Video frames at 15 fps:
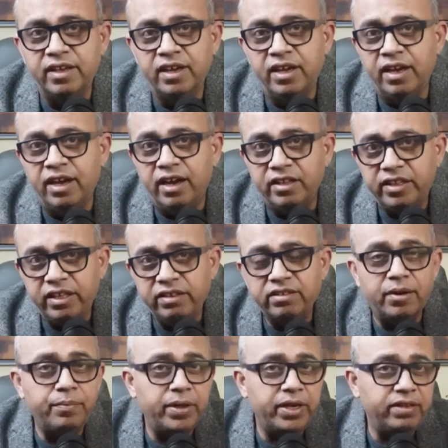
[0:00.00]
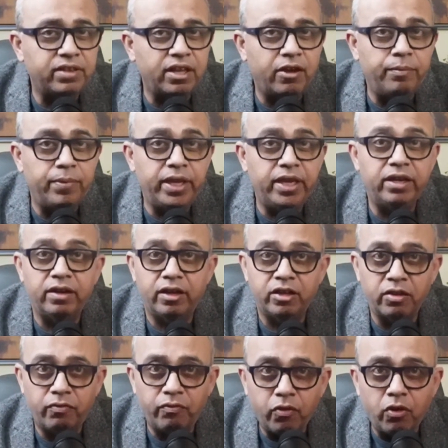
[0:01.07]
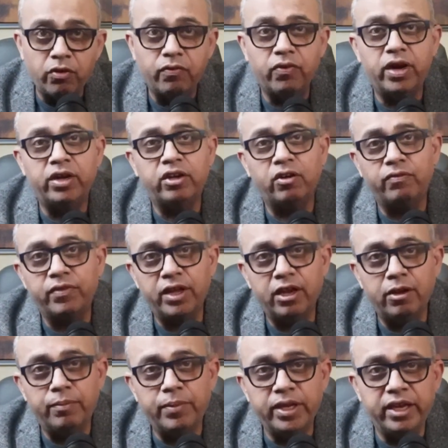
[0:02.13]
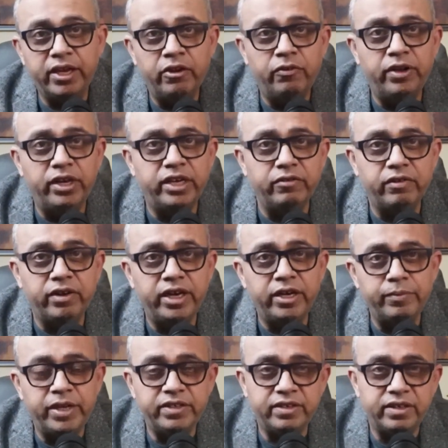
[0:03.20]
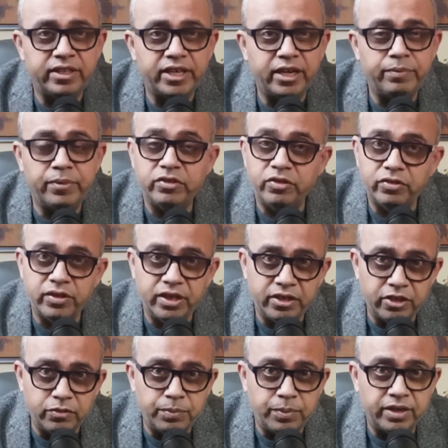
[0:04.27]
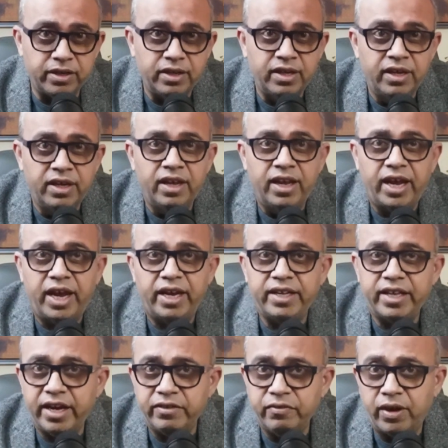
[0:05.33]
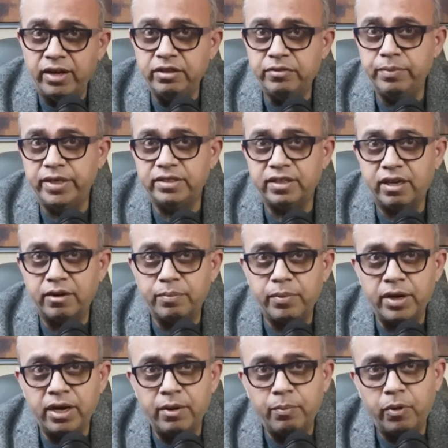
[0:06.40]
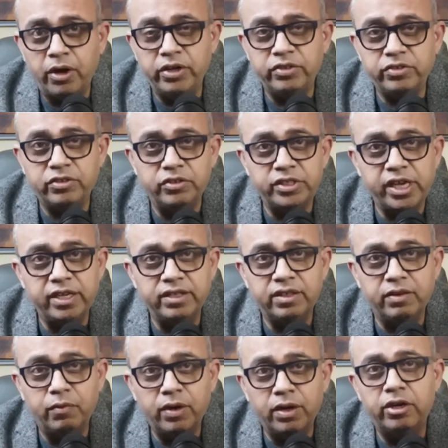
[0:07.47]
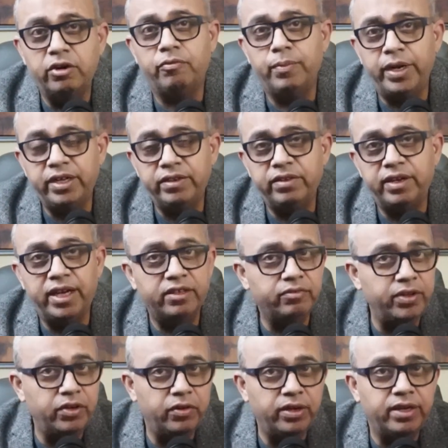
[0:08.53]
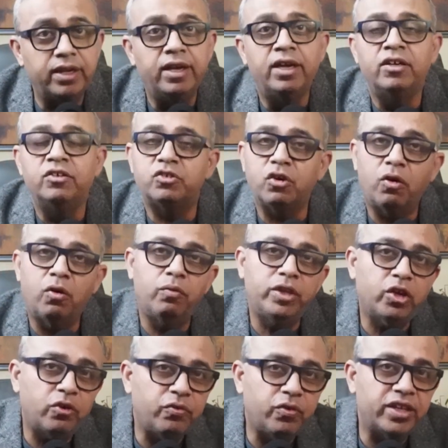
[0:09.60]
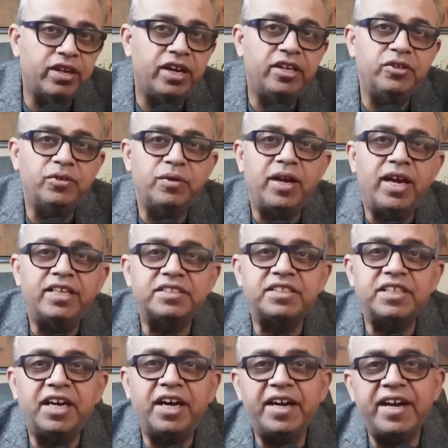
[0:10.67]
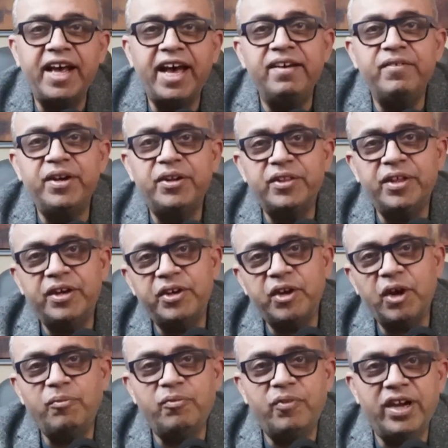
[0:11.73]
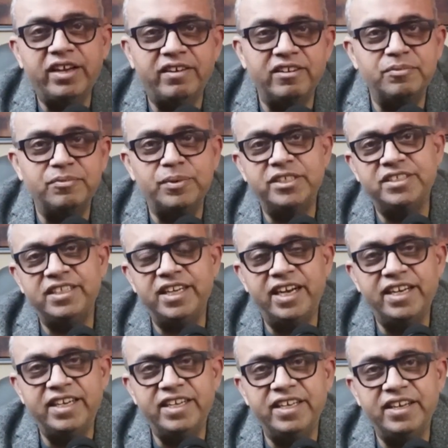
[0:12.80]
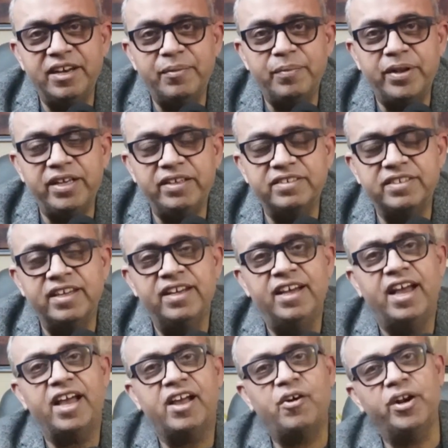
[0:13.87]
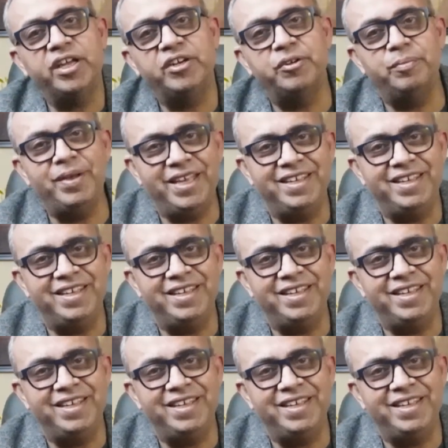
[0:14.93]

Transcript: These companies have been in the forefront of developing innovative treatments and therapies using CRISPR, and their advancements are poised to change the world of medicine as we know it. So without further ado, let's dive into the top 5 CRISPR gene editing companies according to me.